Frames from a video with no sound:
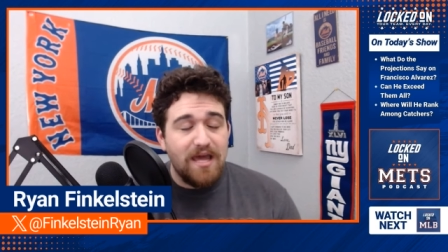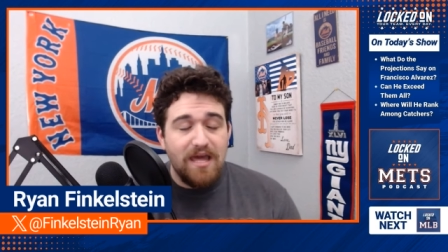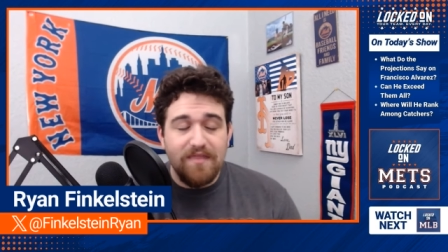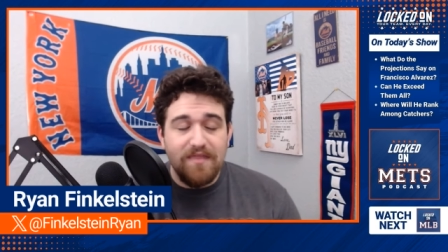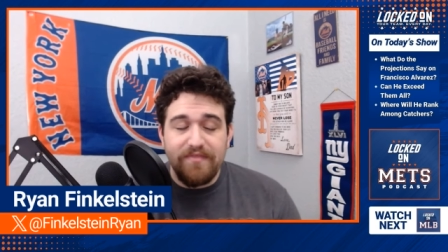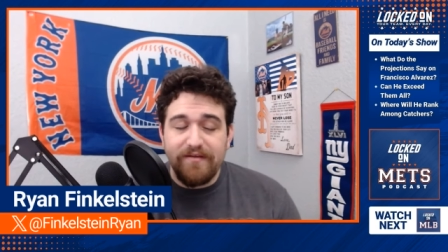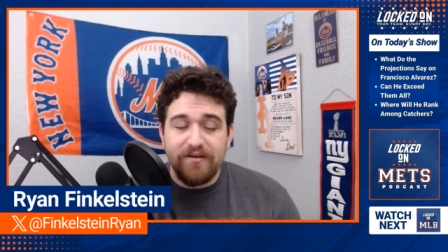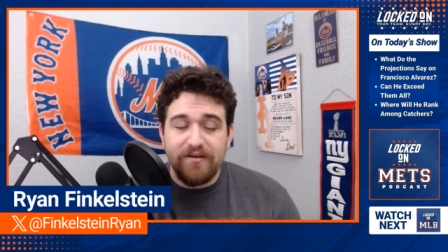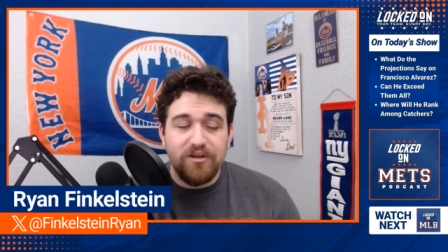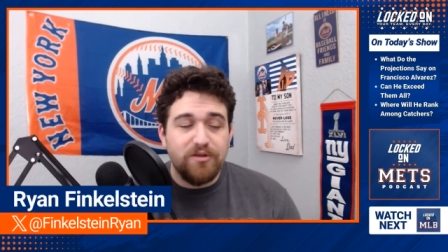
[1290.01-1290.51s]

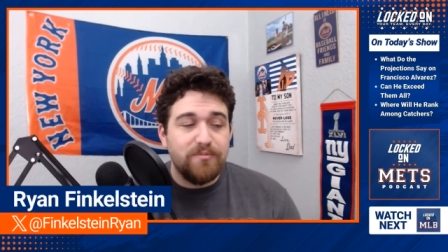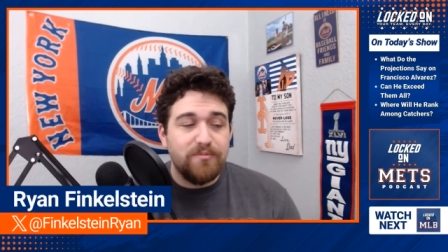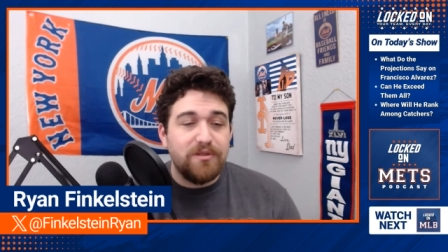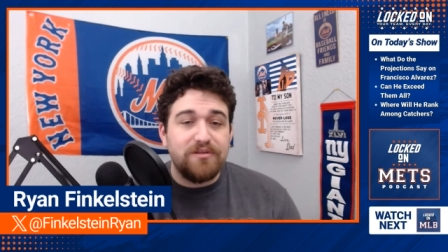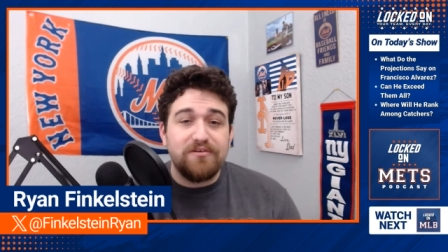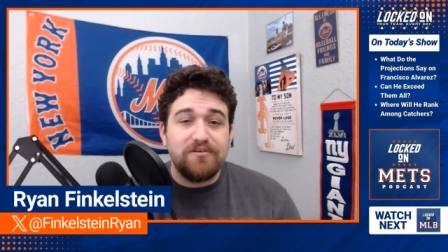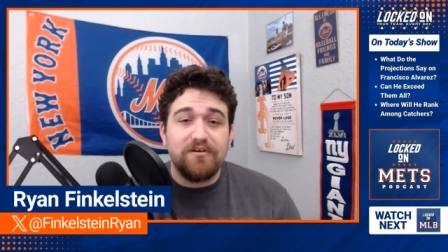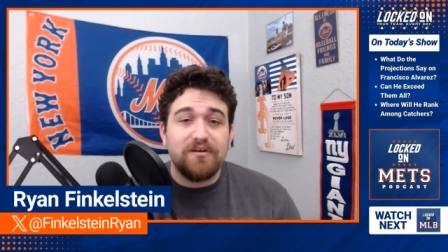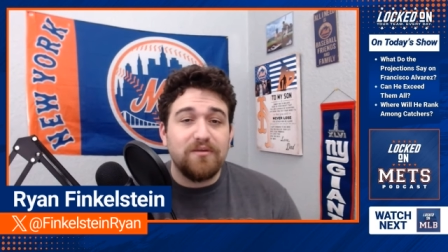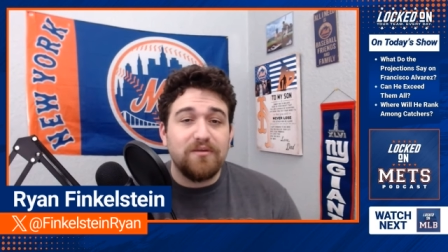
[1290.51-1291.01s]
they're going to be
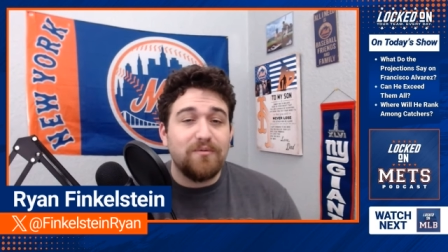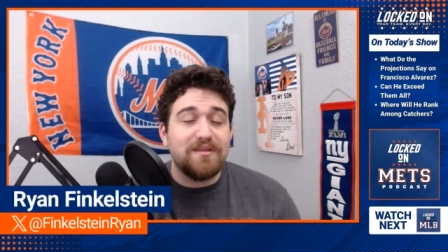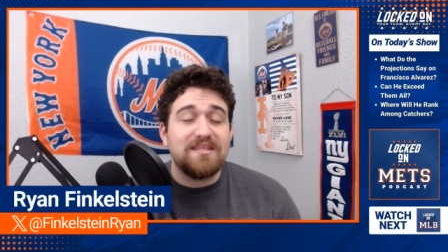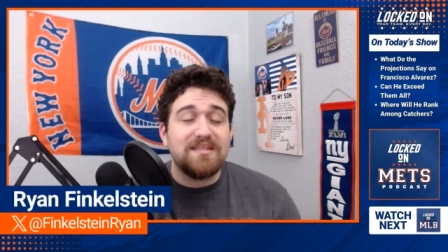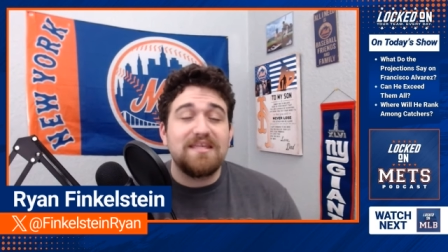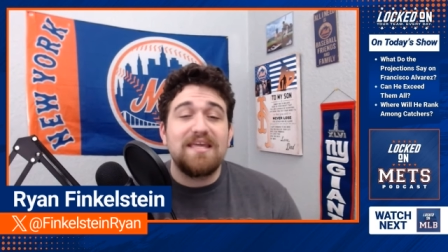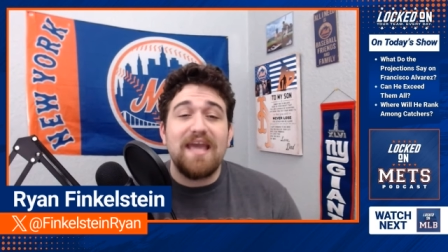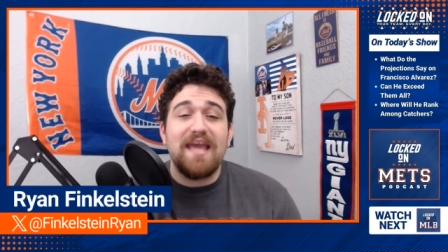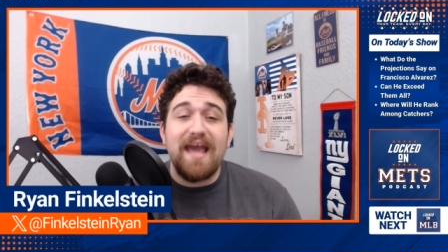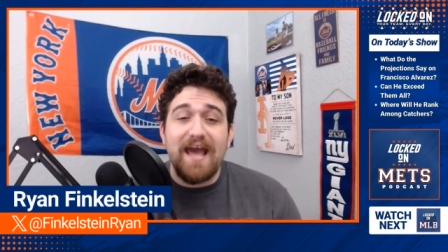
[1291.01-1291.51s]
cooking with
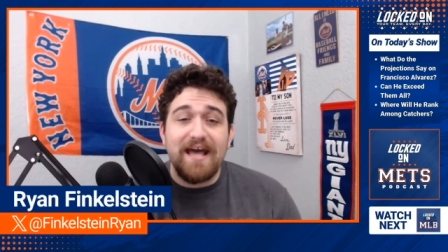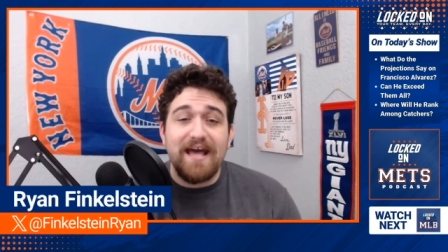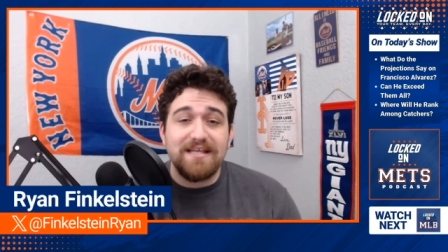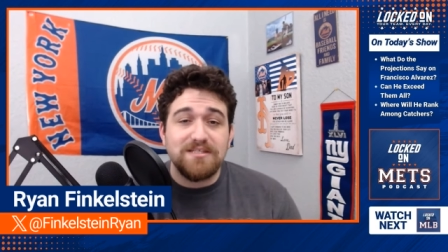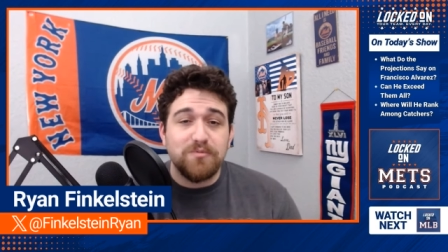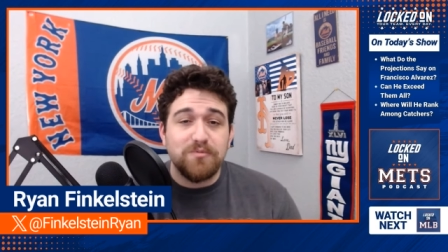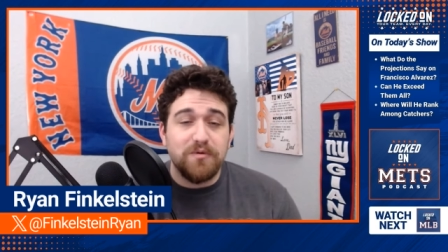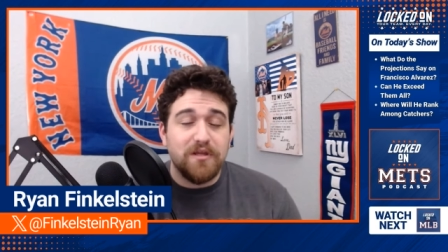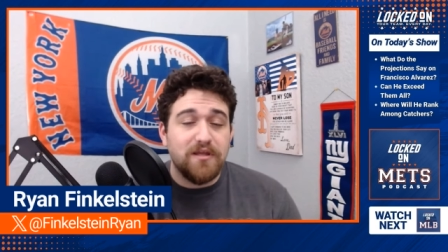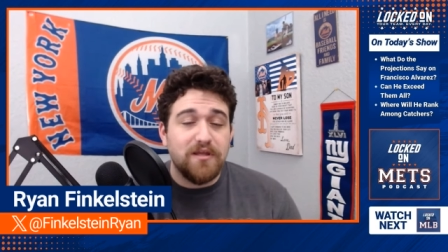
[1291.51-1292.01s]

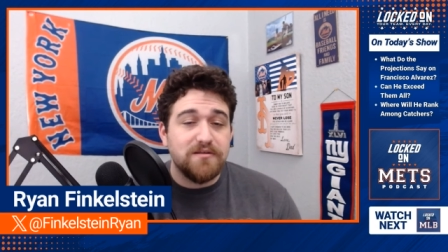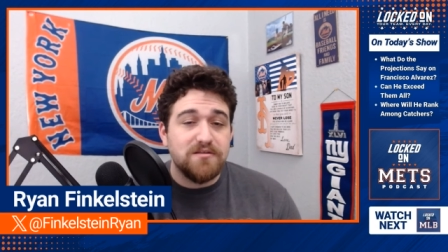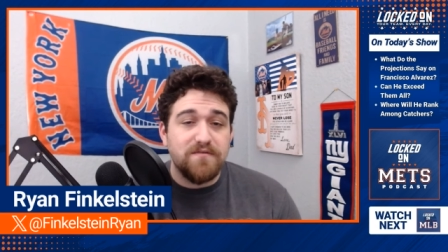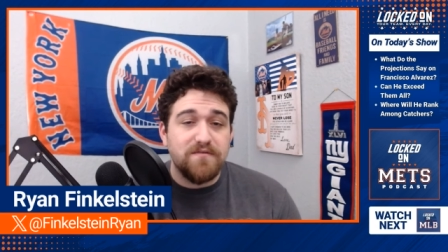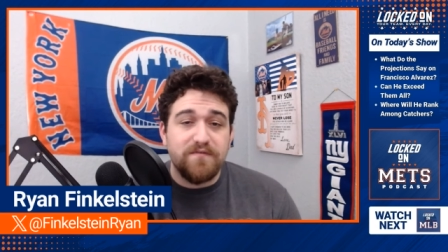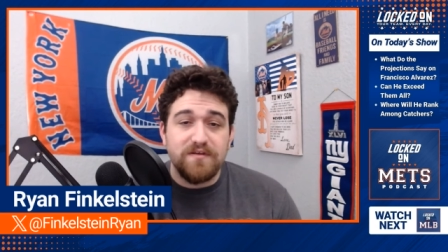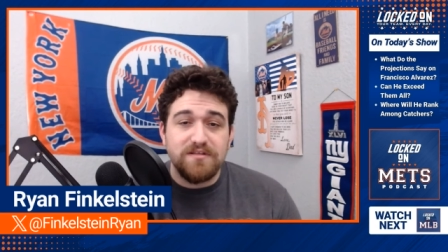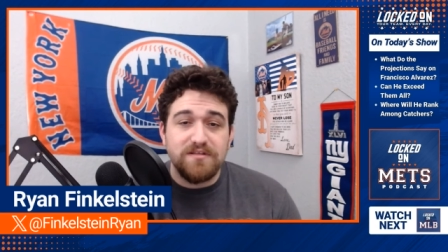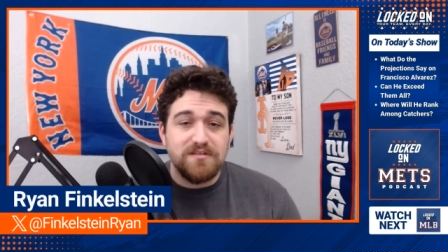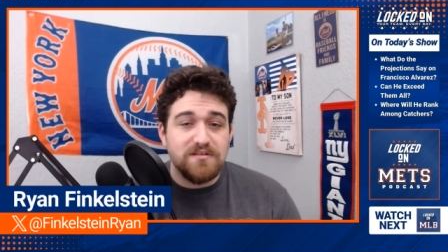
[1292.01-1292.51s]
gas when it comes to
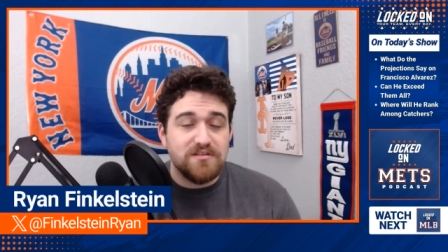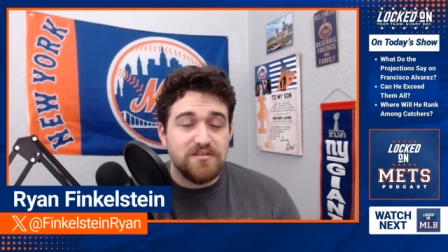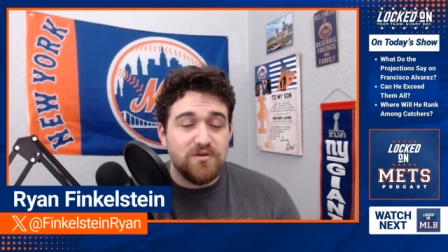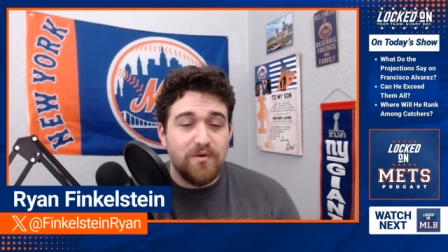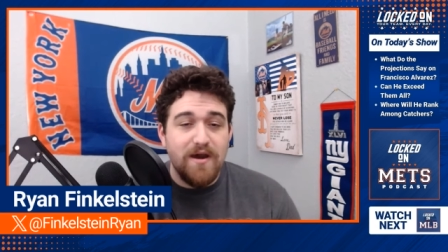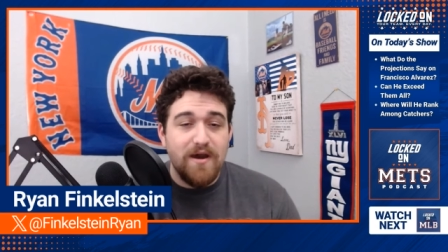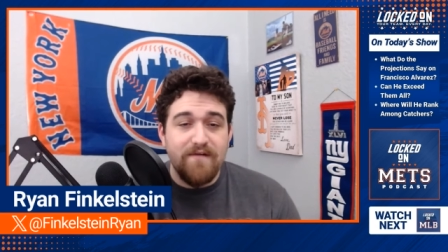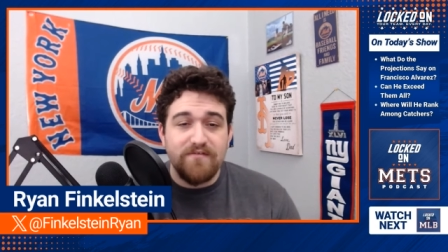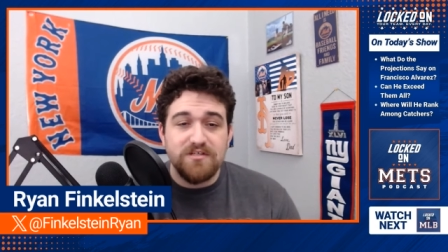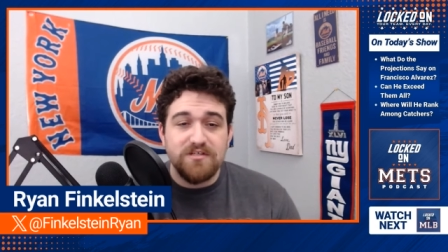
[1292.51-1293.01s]
Francisco
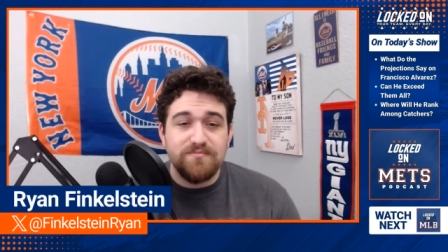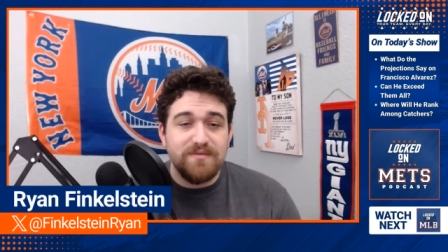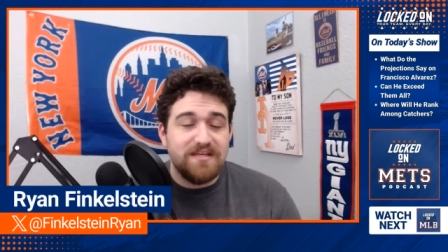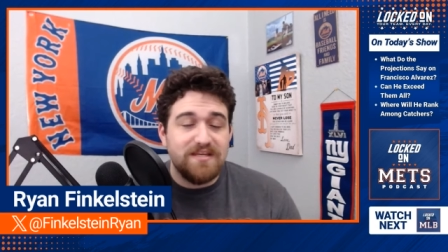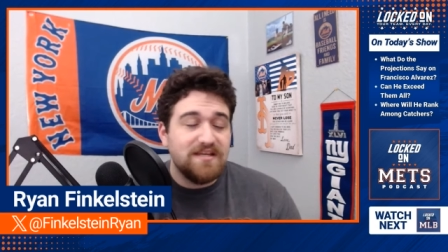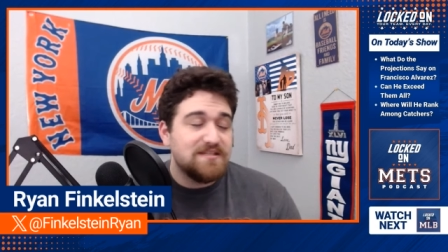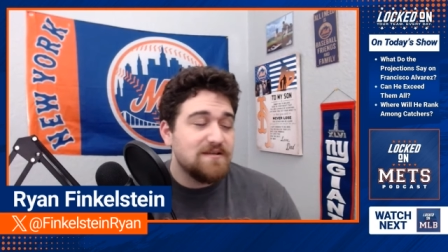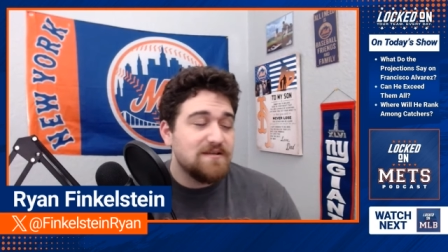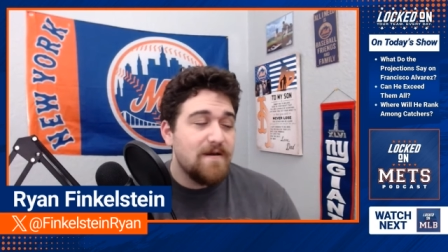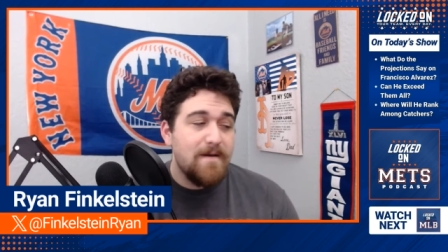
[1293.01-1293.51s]
Alvarez,
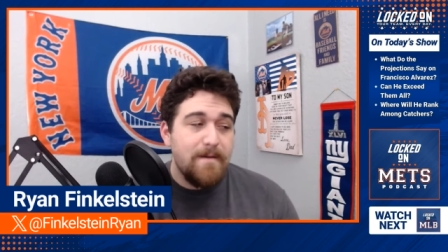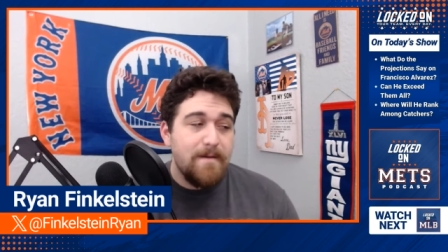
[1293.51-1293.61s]
because